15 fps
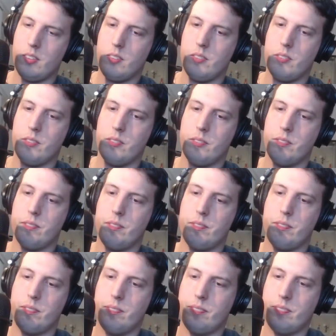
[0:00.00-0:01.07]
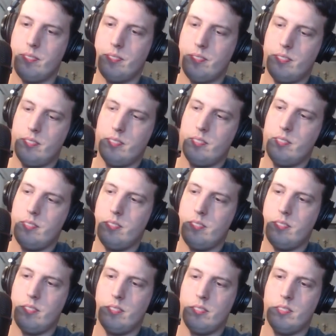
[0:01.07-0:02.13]

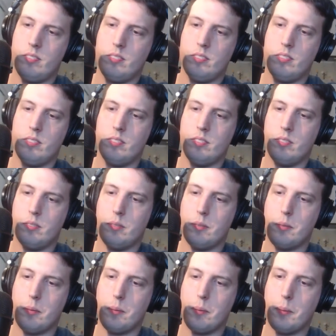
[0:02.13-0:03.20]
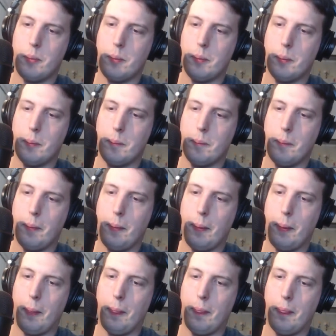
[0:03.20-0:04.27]

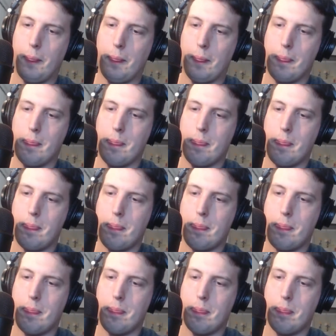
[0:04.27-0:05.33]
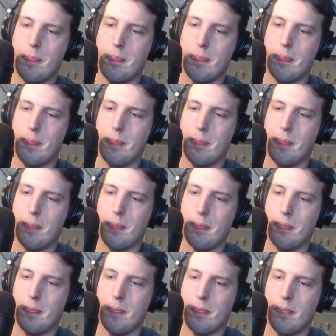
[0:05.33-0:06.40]

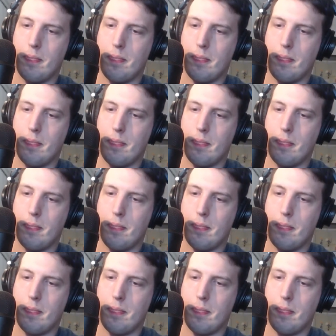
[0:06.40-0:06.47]
No one is speaking in this clip.